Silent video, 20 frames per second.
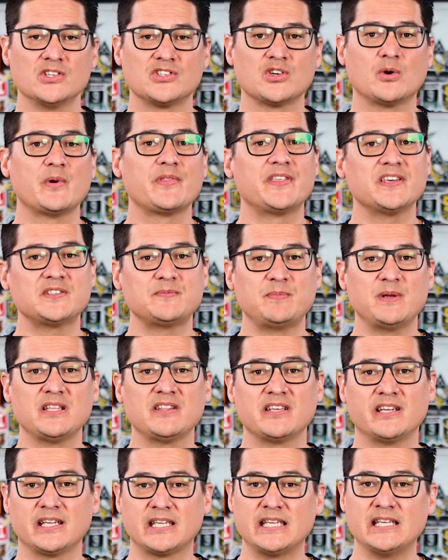So with this
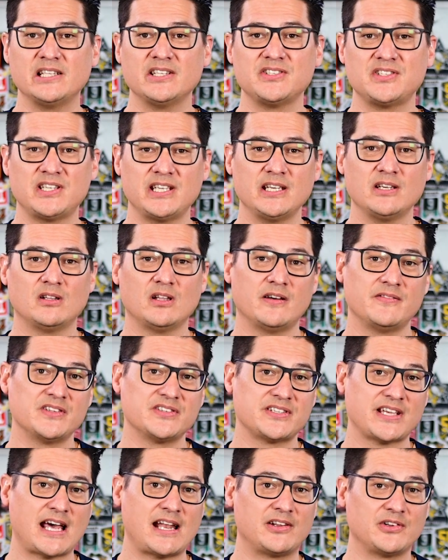being the Achilles heel of the
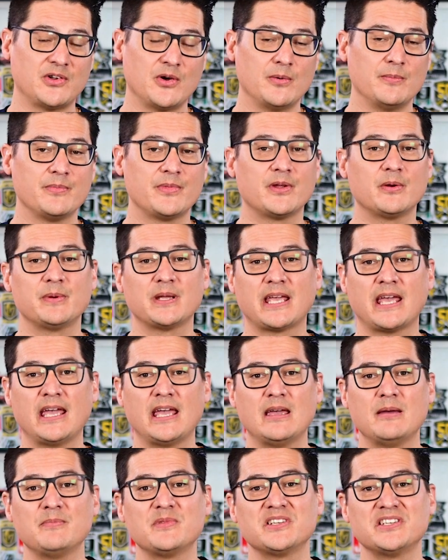Saddledome, there
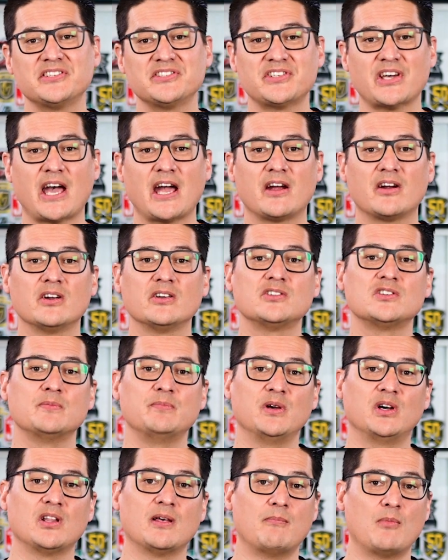became the desire to
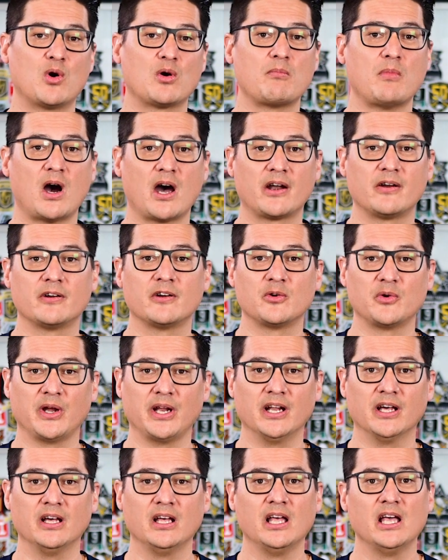build a more modern
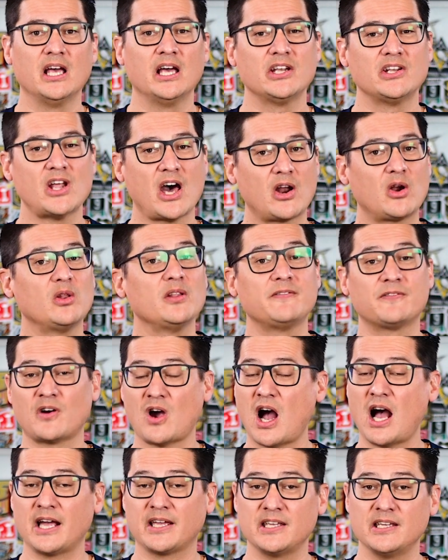arena, not only for
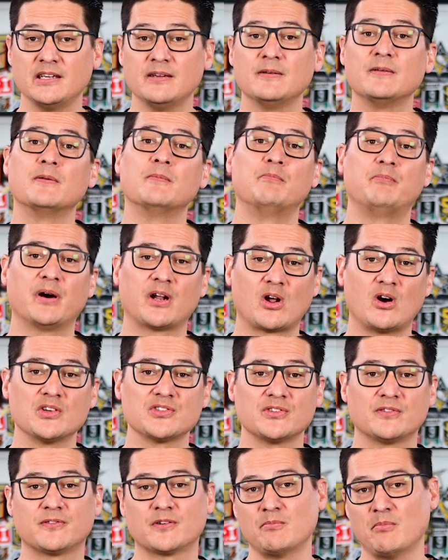hockey, but
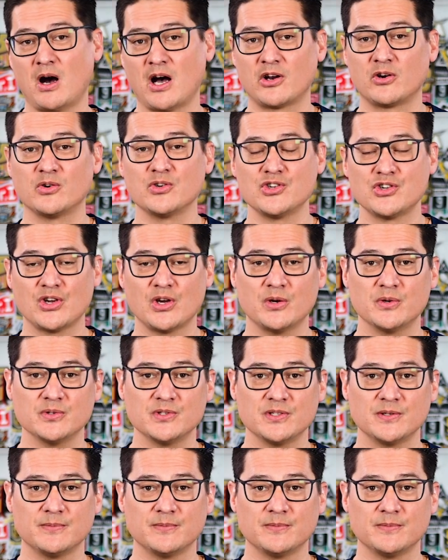also for modern shows.